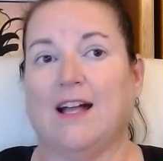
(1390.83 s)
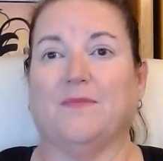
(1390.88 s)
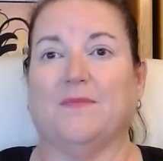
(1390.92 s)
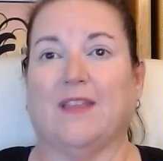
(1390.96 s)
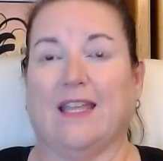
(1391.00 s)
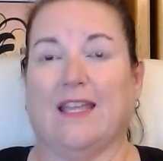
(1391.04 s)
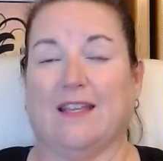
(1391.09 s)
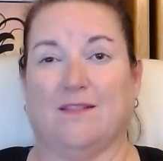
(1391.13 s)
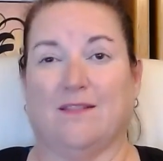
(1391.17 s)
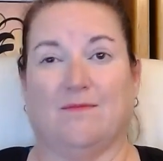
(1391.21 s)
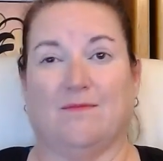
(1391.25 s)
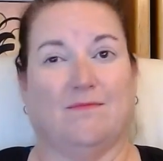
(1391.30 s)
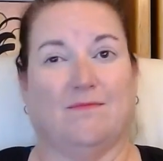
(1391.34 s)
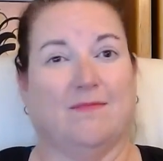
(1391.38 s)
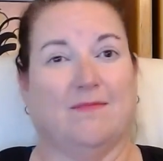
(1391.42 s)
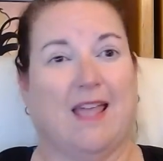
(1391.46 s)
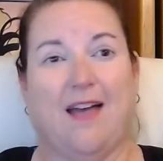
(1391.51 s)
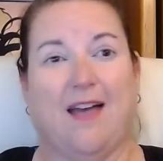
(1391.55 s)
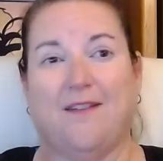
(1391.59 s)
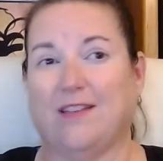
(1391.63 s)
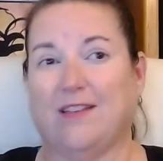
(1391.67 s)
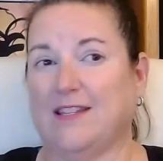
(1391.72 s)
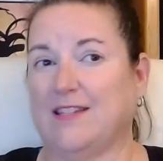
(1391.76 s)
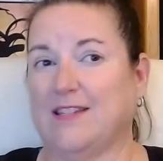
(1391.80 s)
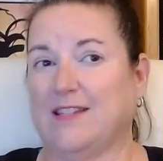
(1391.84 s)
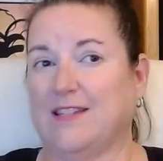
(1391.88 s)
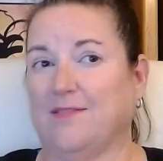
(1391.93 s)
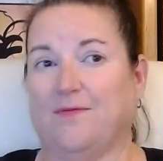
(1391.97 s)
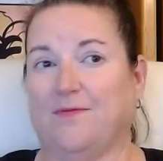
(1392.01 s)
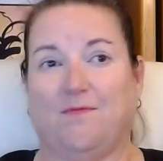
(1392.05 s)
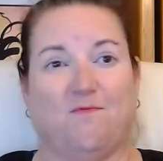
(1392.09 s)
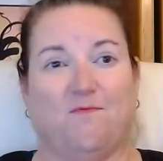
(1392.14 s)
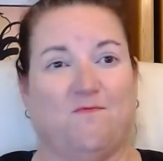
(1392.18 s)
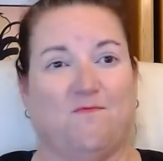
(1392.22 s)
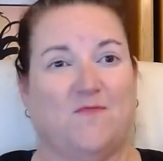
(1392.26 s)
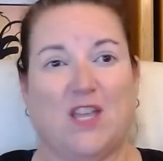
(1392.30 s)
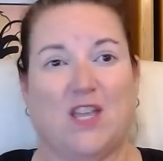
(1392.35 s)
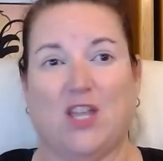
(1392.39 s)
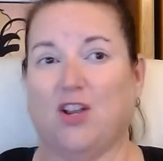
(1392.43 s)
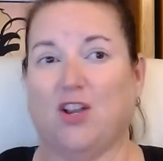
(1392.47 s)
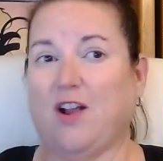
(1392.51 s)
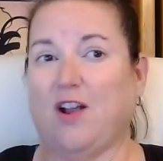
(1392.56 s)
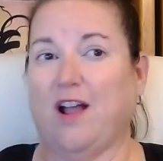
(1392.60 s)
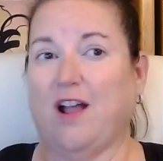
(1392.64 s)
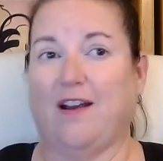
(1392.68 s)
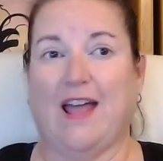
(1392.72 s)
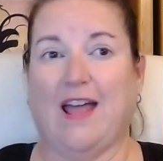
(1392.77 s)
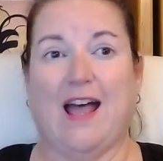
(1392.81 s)
like having to figure
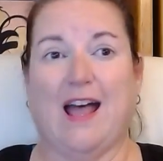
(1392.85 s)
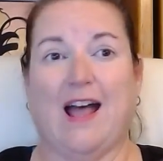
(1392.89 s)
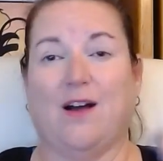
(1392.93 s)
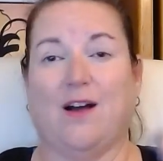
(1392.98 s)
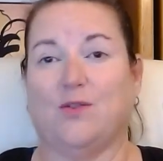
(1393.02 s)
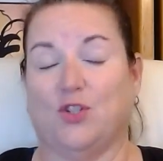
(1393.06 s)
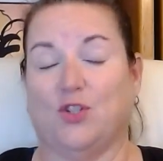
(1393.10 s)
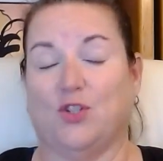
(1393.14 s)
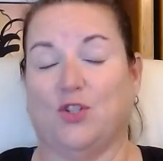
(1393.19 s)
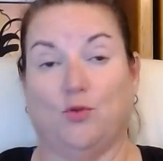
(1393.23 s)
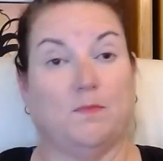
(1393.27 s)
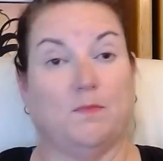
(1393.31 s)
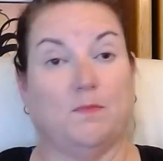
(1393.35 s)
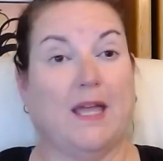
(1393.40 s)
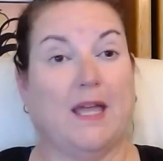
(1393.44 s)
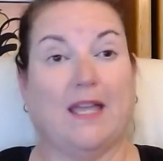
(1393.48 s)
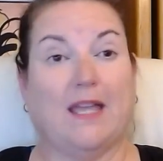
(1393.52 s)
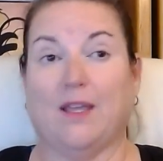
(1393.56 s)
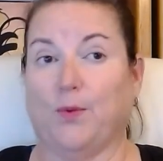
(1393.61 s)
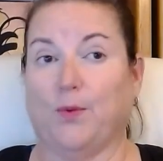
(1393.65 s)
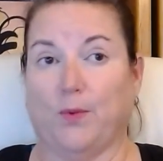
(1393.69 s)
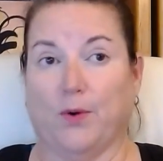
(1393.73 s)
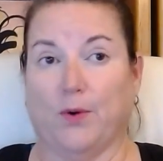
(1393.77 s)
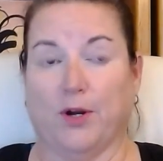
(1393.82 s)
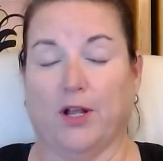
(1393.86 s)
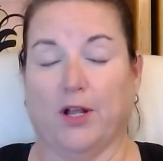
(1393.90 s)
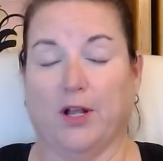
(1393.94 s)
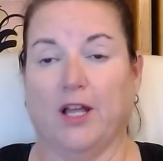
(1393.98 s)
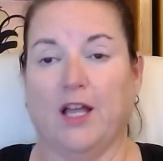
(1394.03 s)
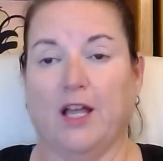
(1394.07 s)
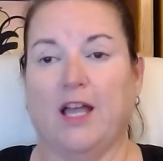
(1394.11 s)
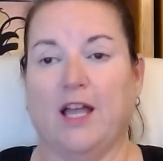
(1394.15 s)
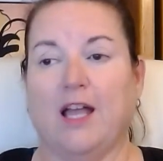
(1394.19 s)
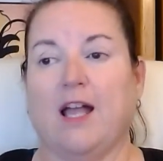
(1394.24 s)
out how to make it work.